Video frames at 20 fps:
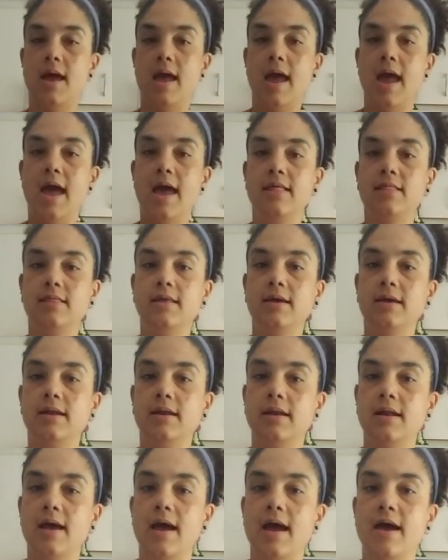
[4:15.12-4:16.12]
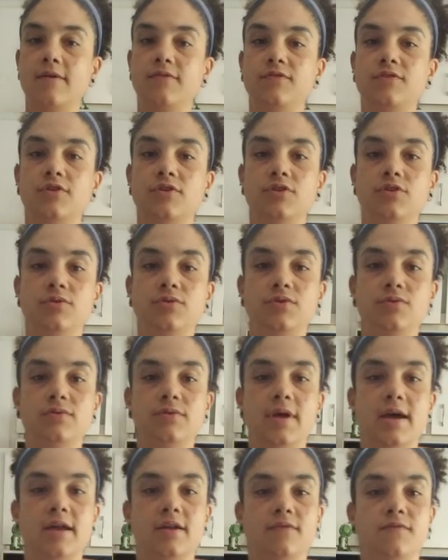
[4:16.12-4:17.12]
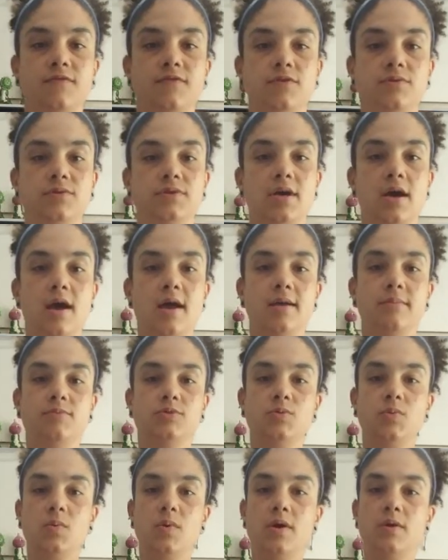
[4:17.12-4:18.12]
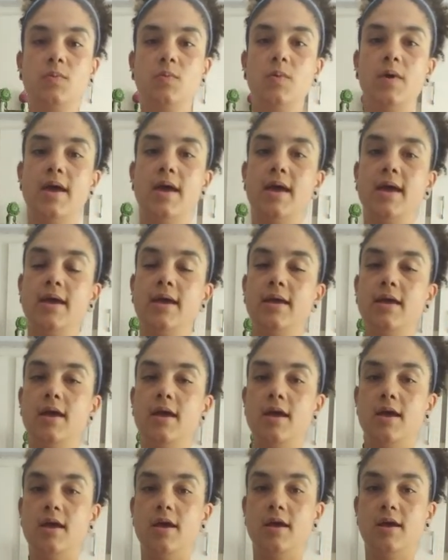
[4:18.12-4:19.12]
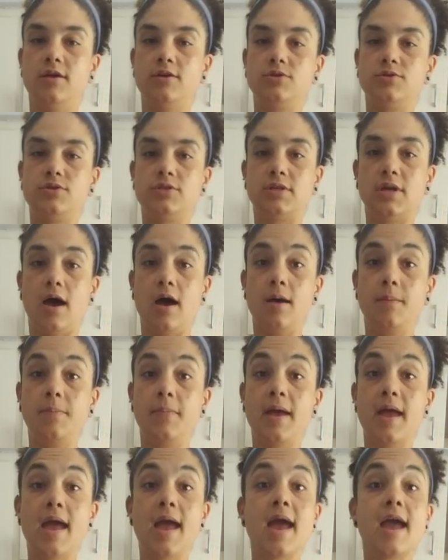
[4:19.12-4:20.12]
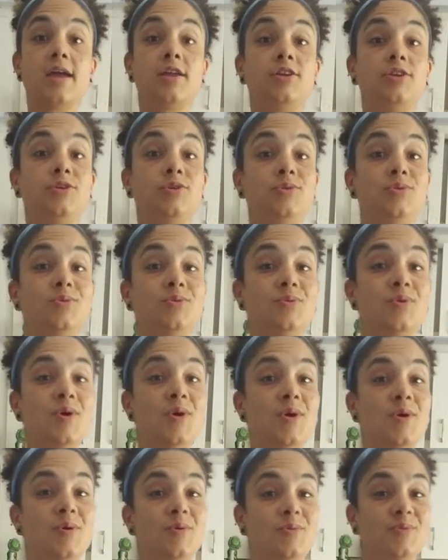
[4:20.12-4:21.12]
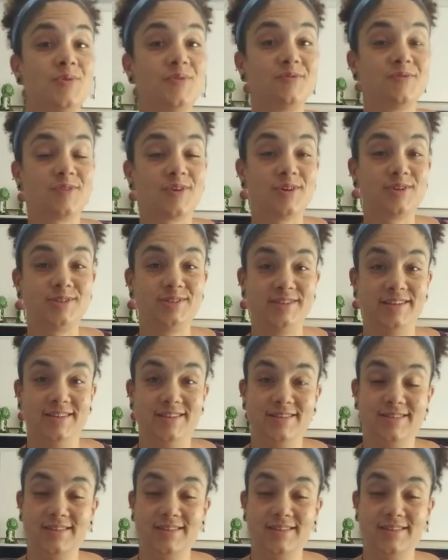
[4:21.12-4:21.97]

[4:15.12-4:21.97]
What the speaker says: And then after you do that a few times one way, you stop and you reverse it.